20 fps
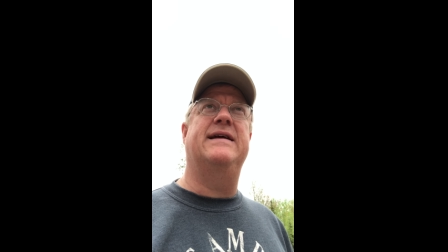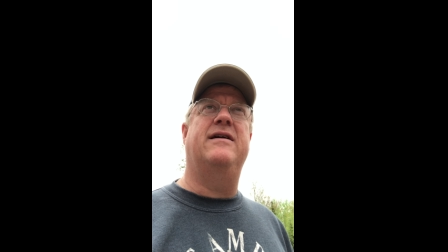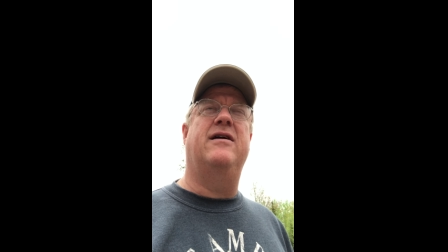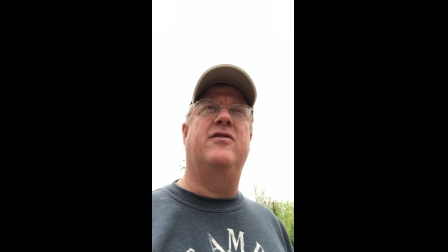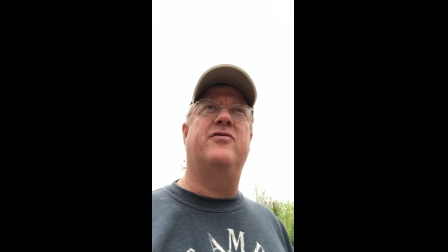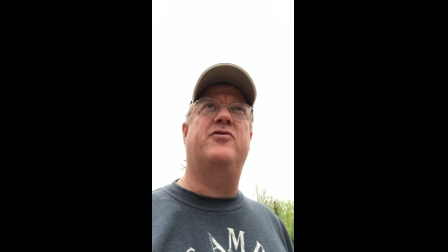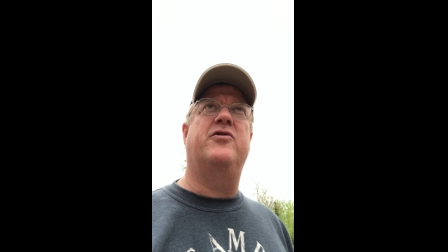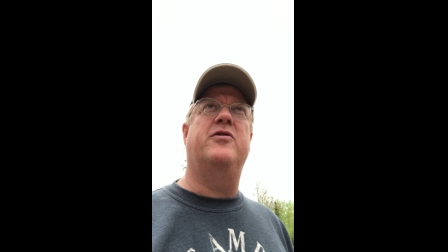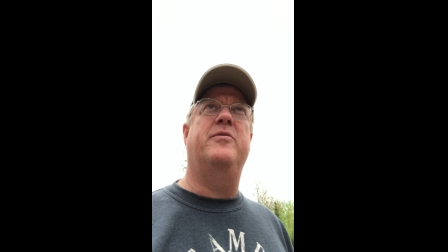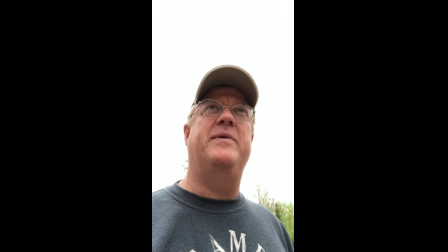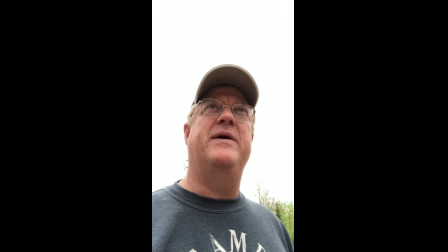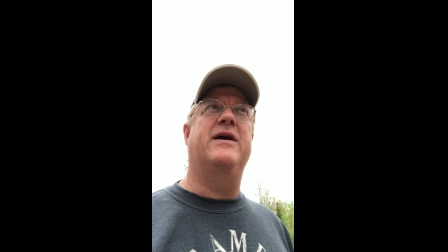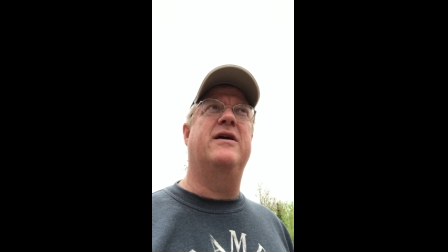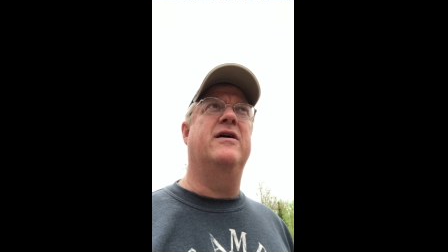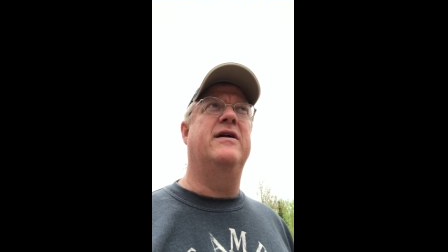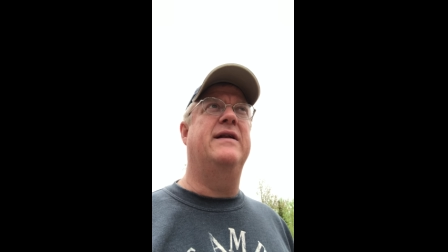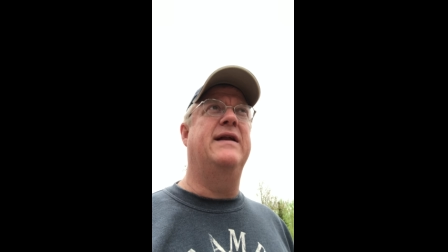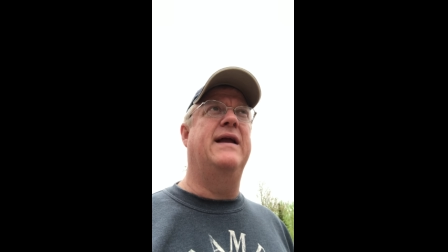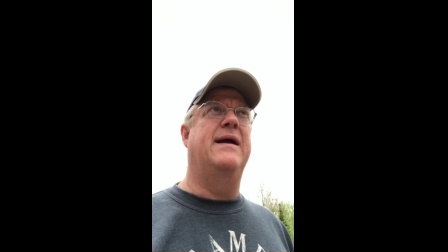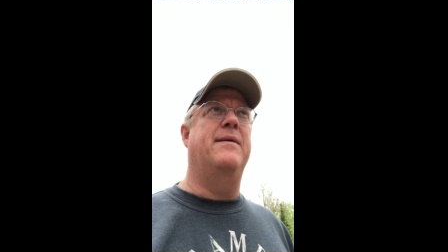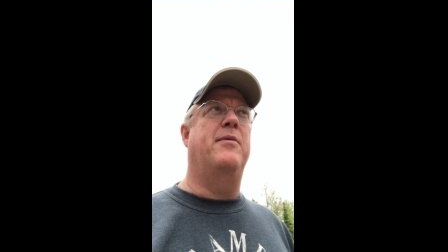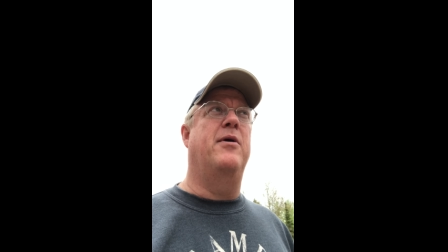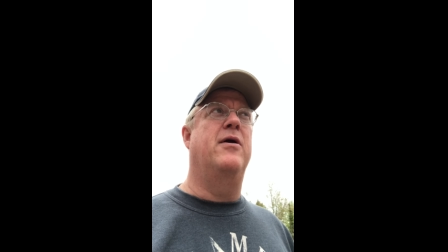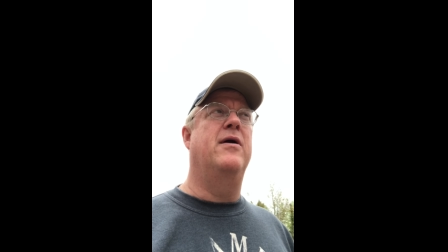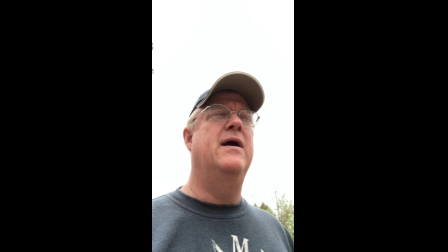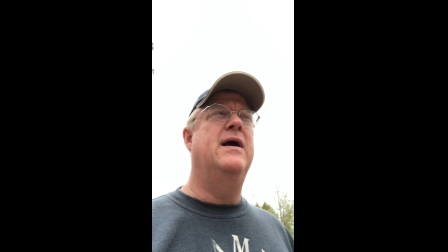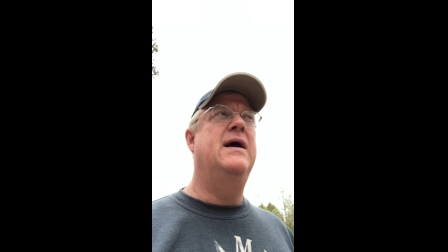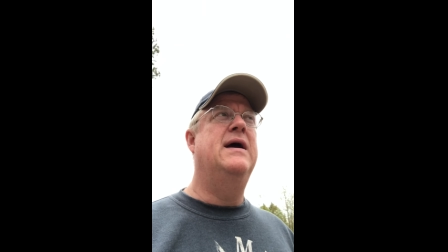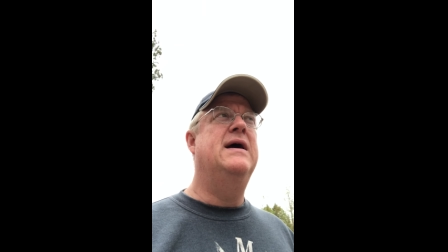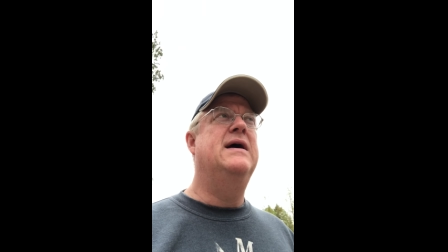and also to be a good neighbor
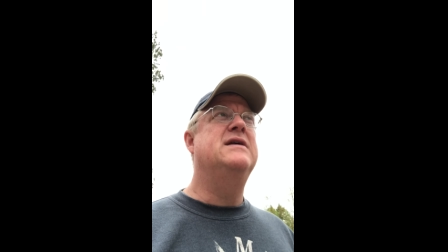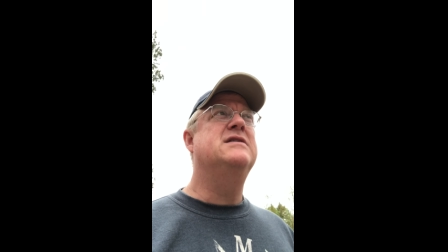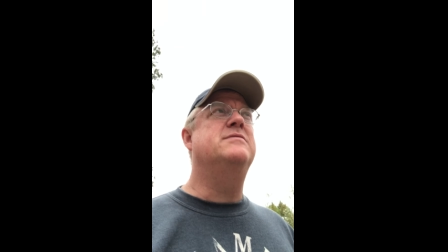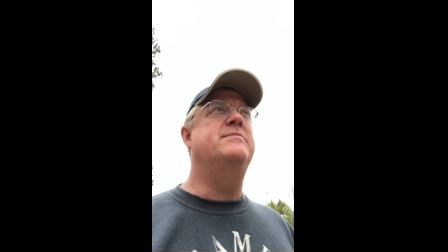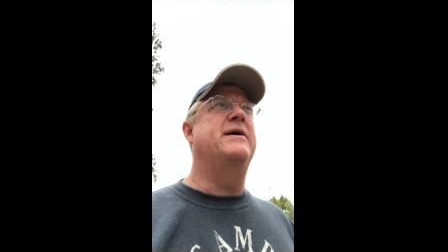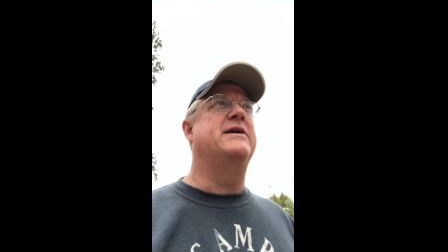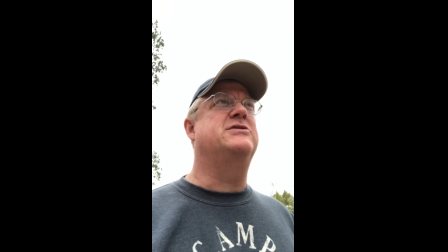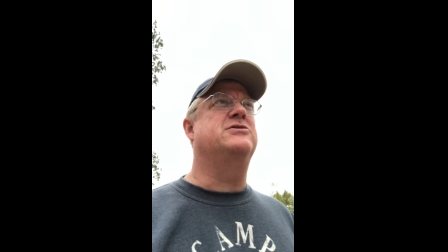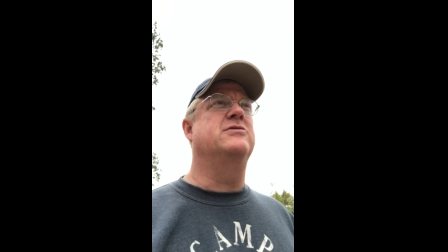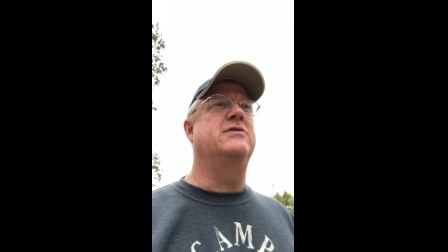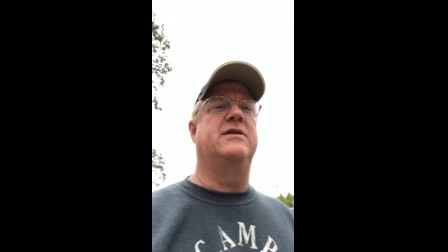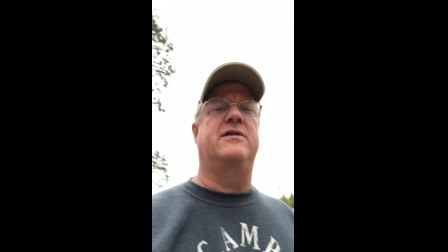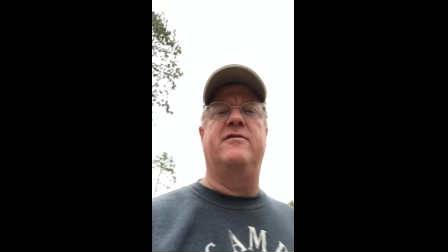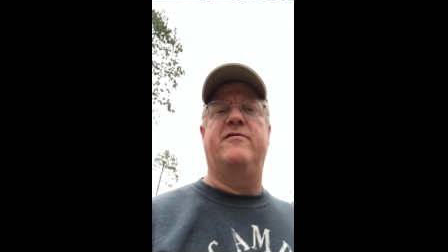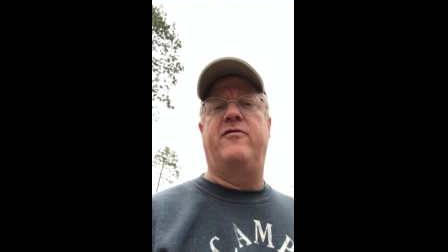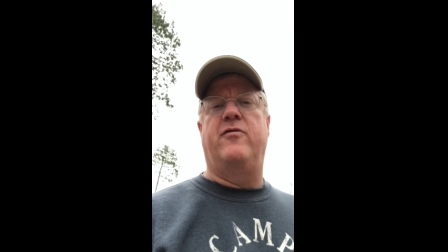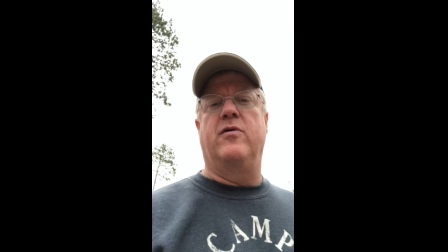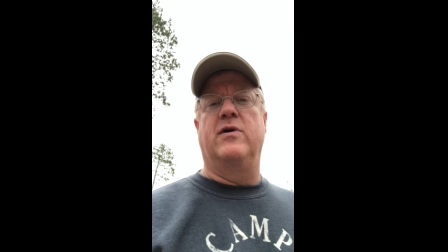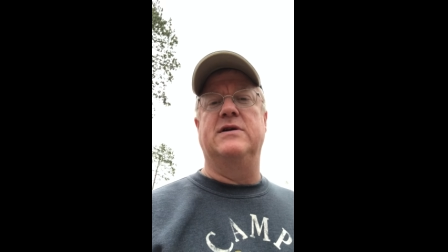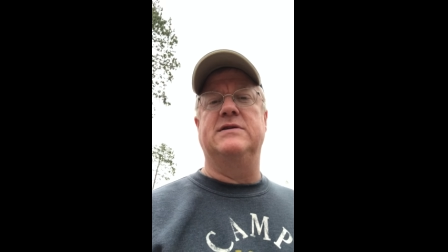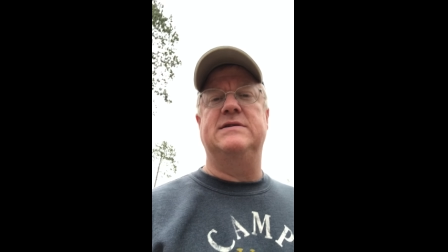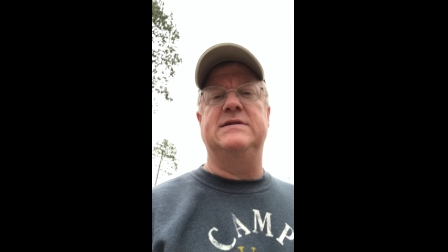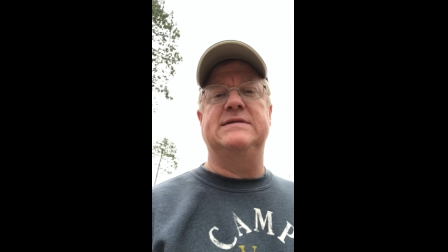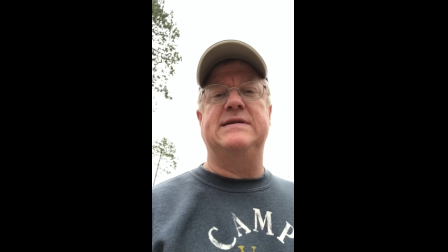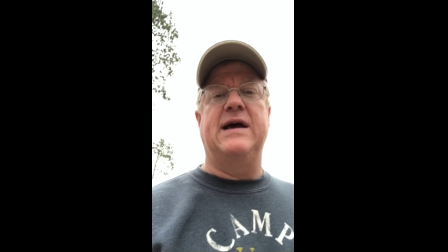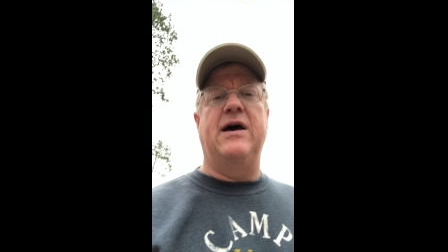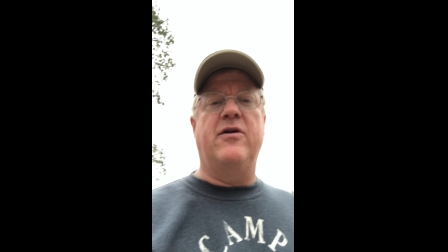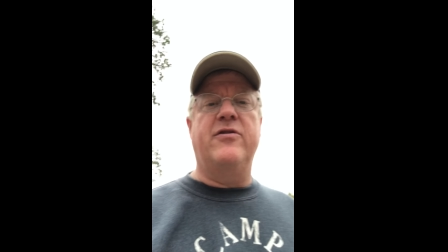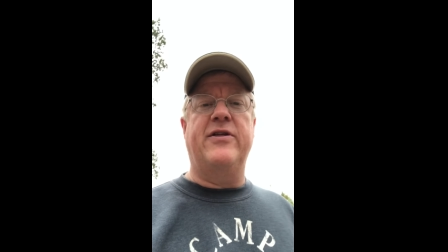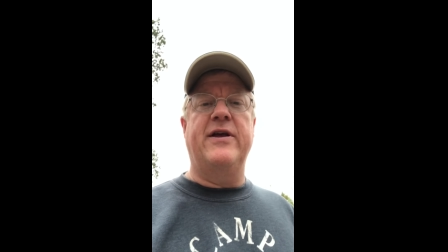to make sure that the forest is
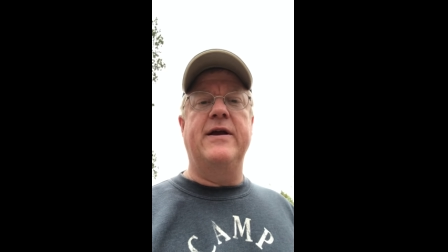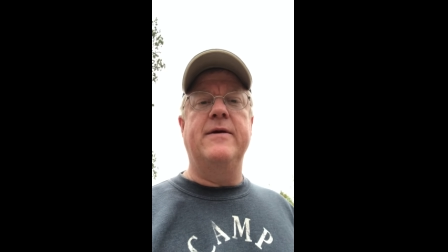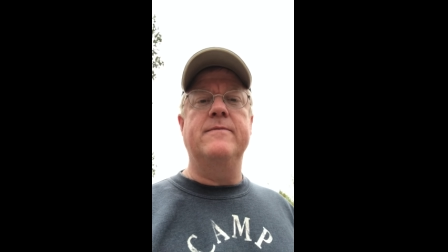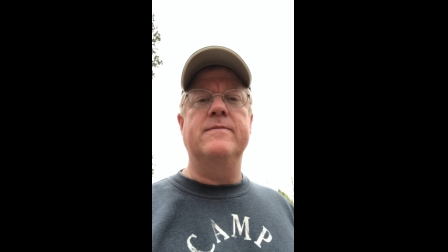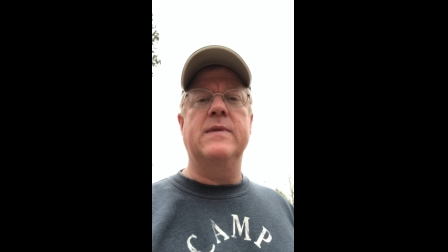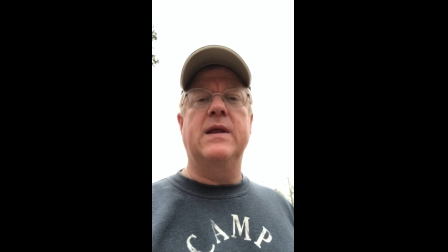healthy